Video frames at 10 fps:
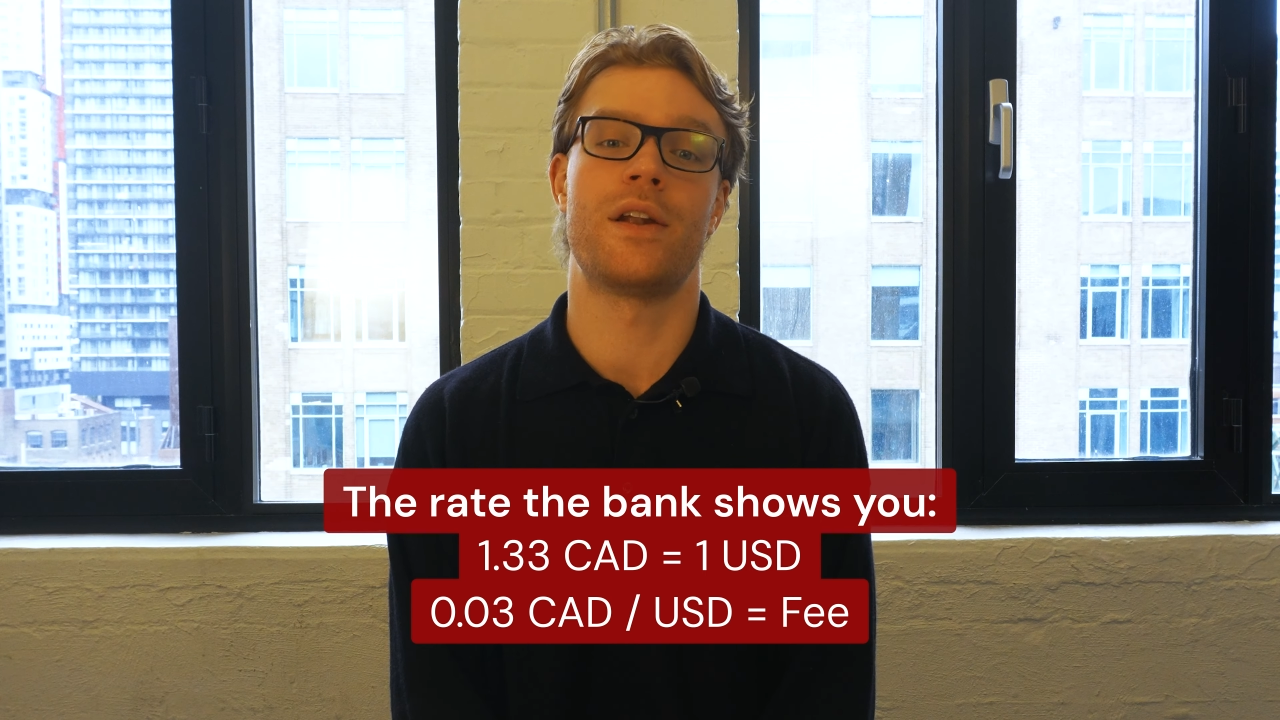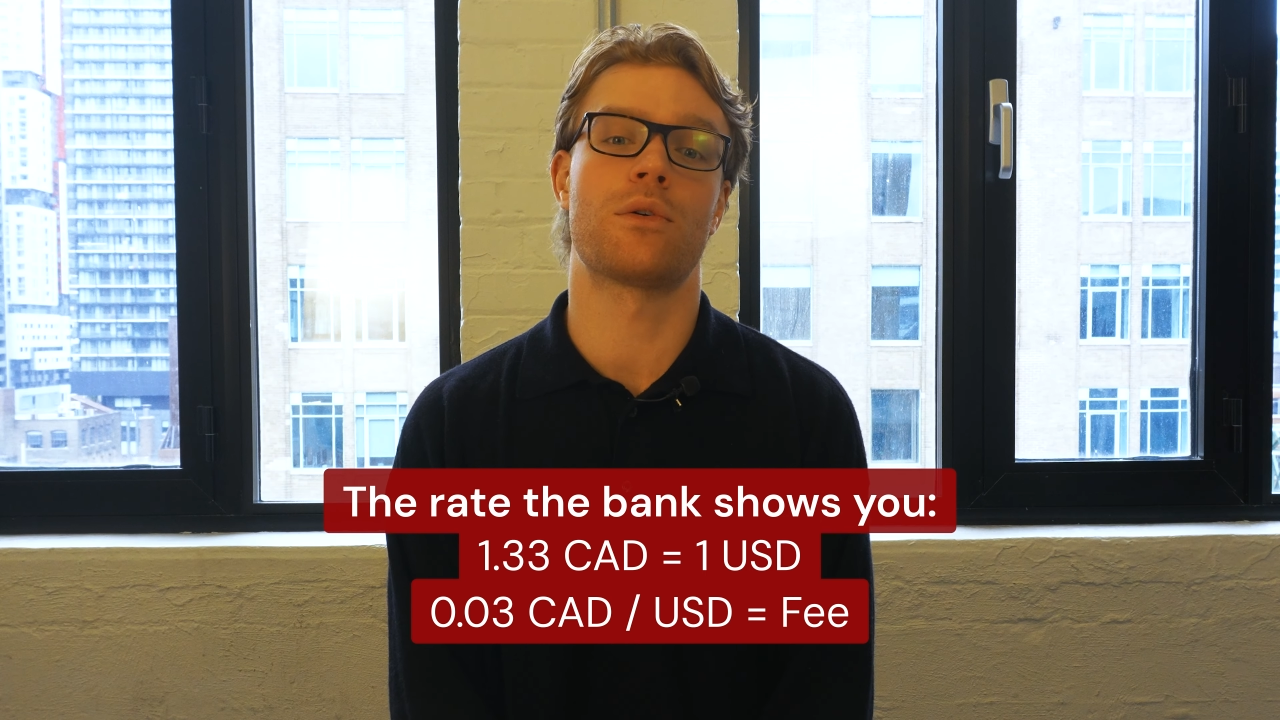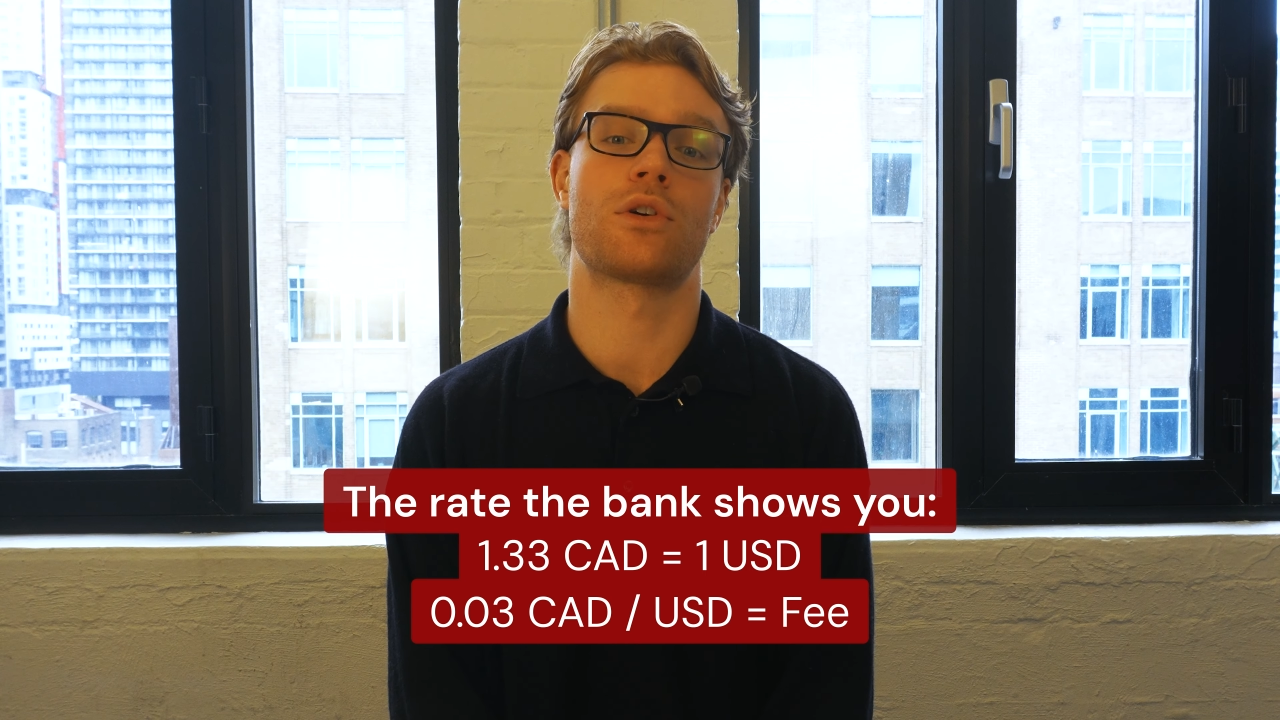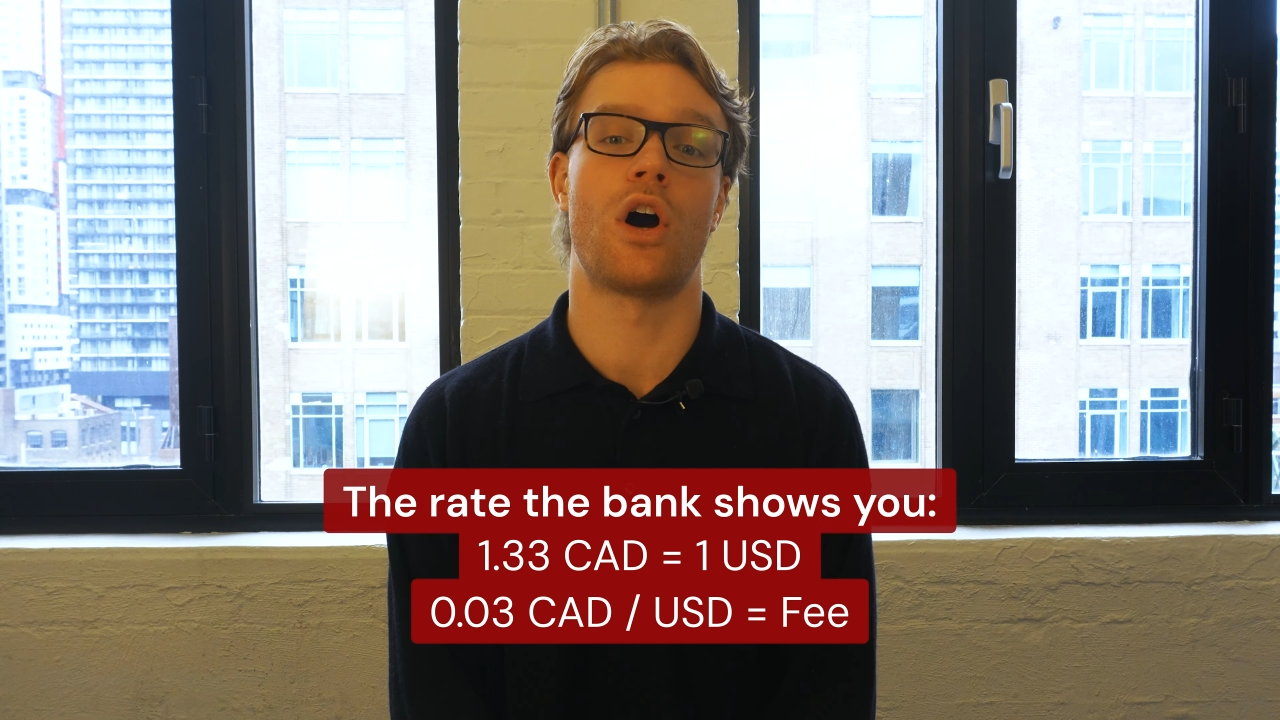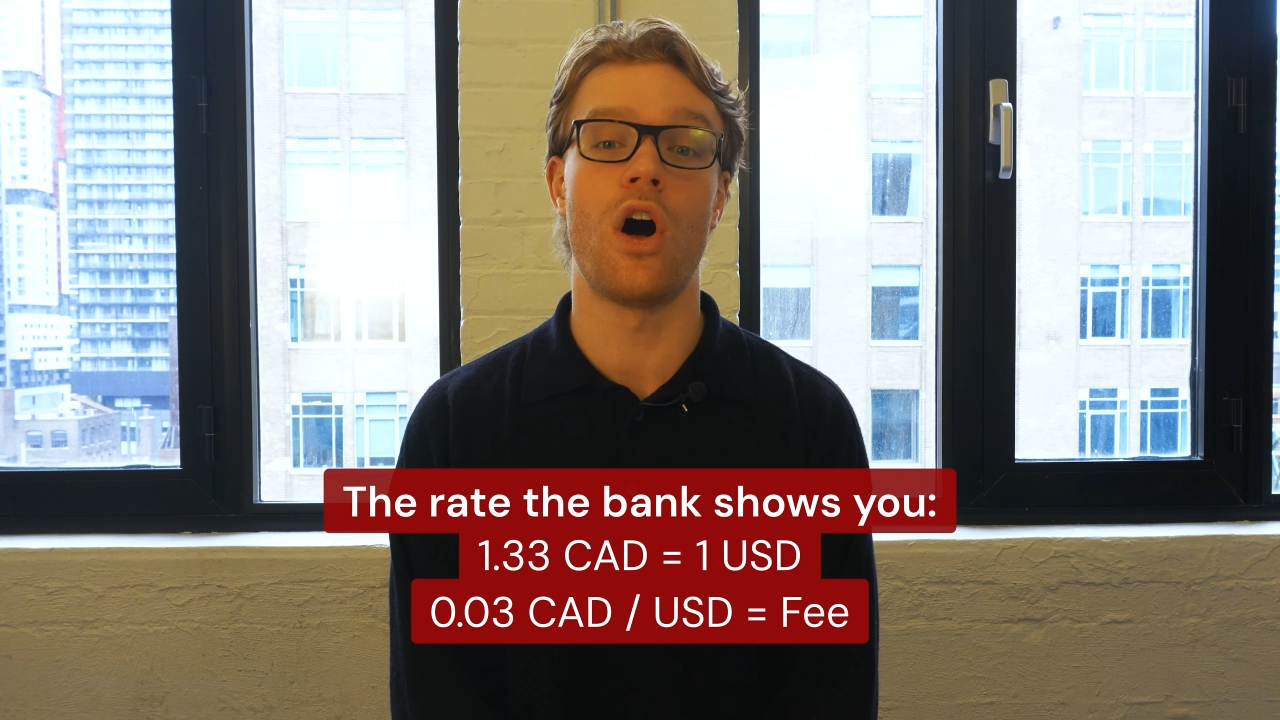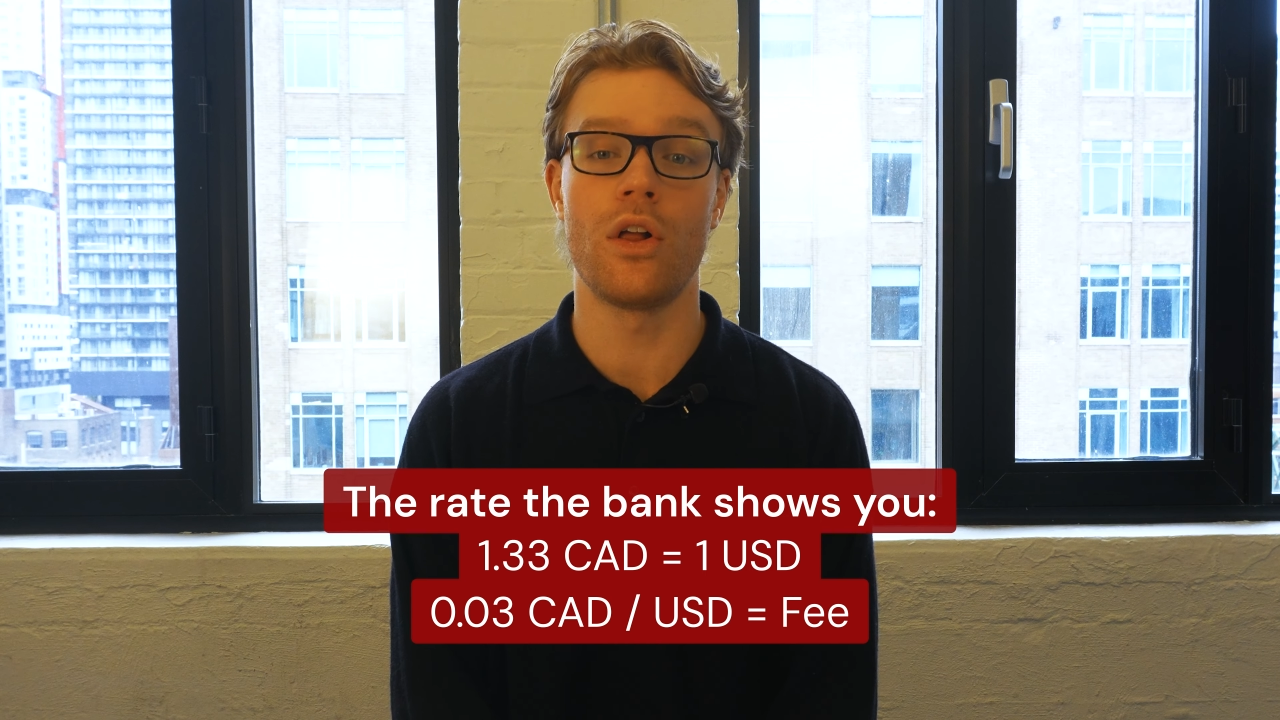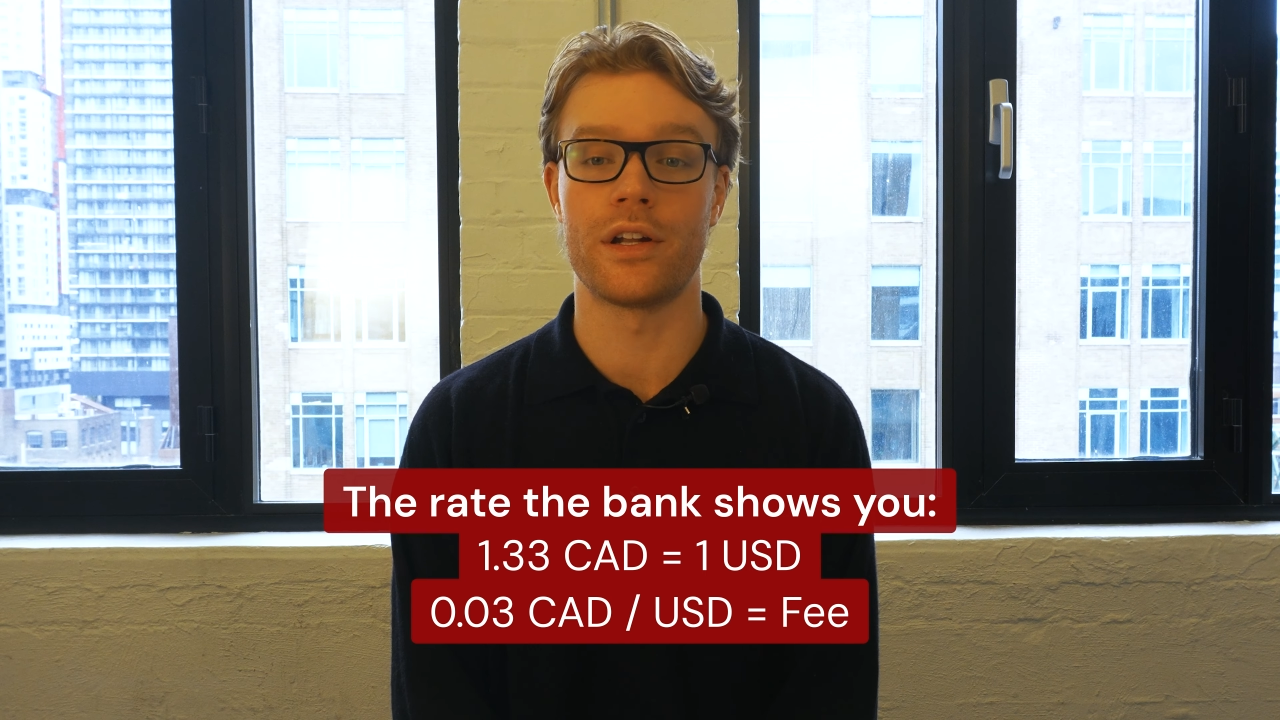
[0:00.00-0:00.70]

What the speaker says: They don't call